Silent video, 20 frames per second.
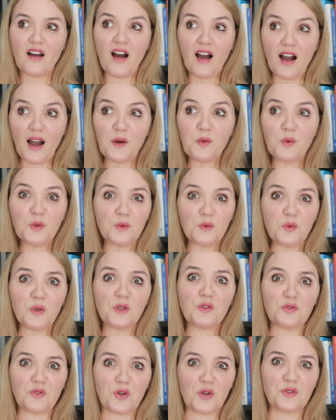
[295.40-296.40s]
I wouldn't
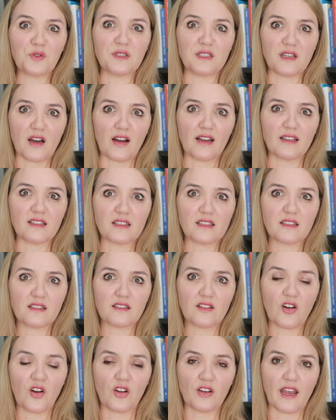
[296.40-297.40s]
want to roll the
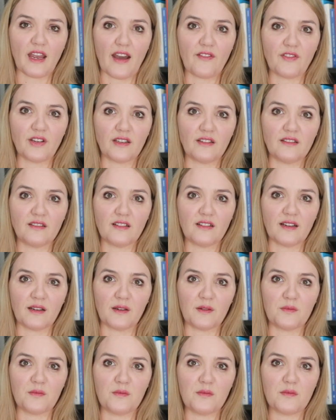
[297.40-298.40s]
dice on having
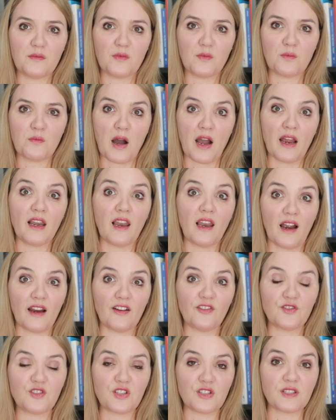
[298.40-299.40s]
my
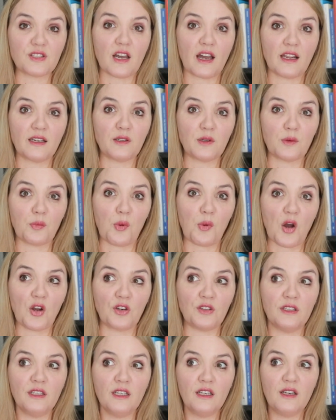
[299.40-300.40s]
life decided
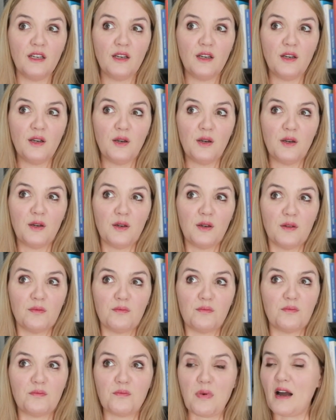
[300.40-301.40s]
upon
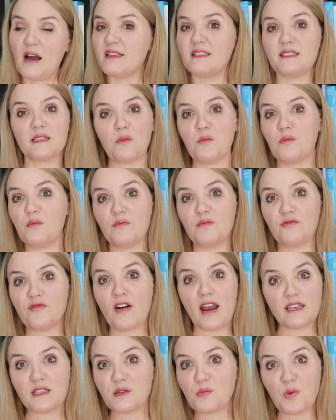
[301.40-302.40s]
by some
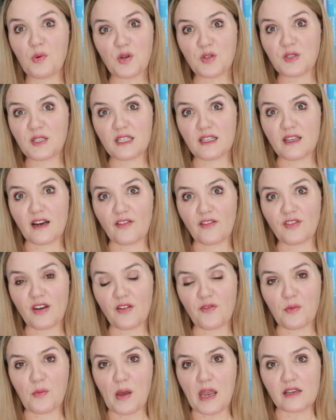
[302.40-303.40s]
random person that I've
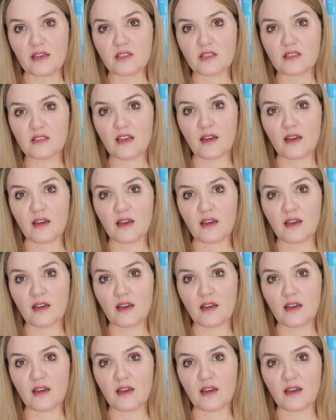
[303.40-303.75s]
never met